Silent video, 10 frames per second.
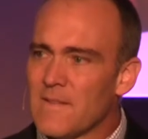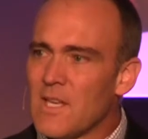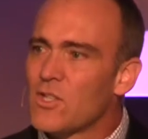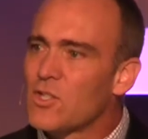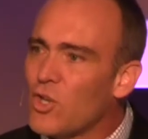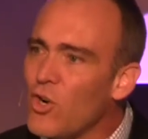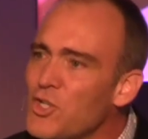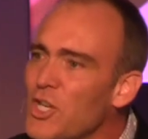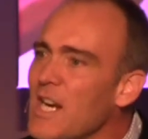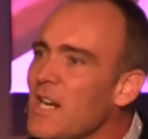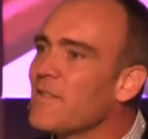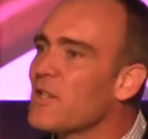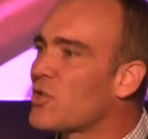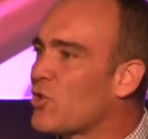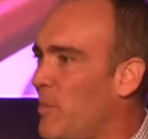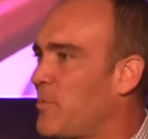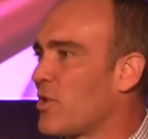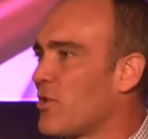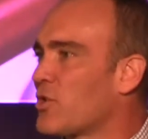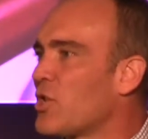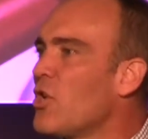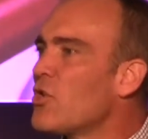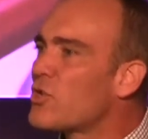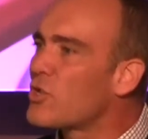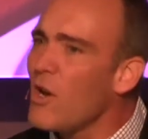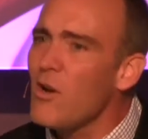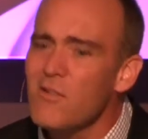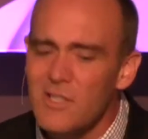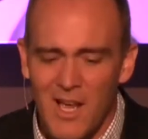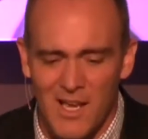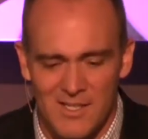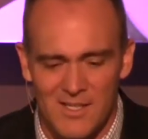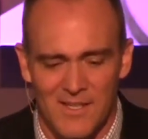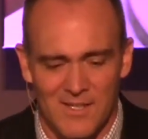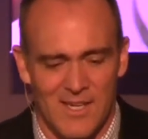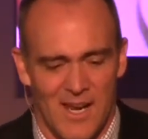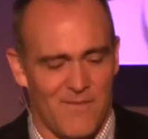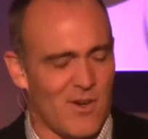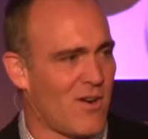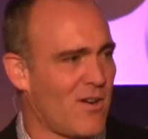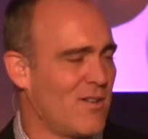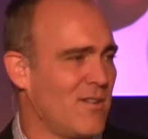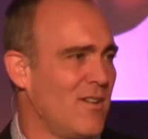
Searching the scriptures shows us the Savior.